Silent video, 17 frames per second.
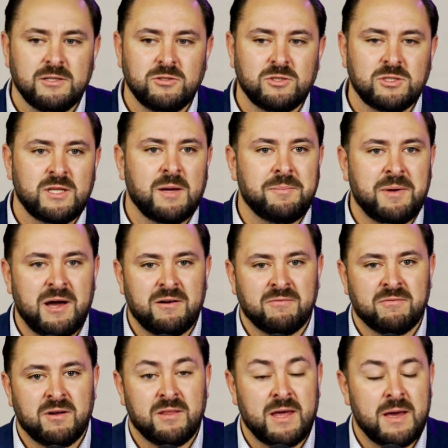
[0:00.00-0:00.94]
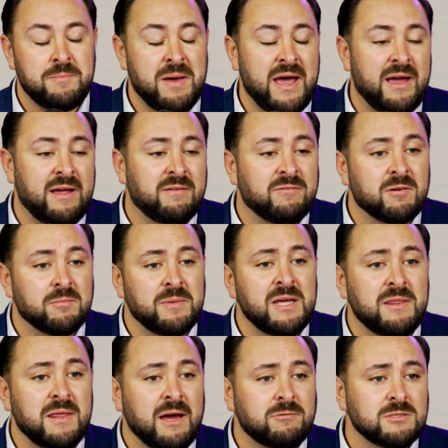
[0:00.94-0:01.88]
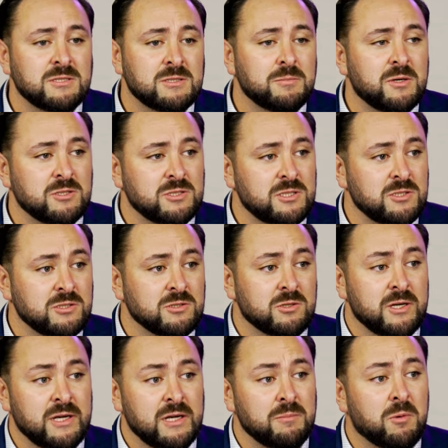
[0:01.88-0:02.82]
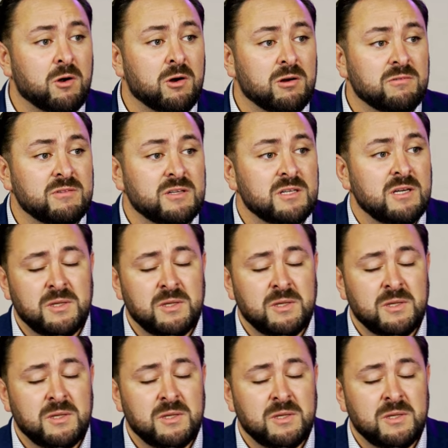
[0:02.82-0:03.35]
Yeah. You step out in front of that mat, and for me, that was the most intriguing part of it,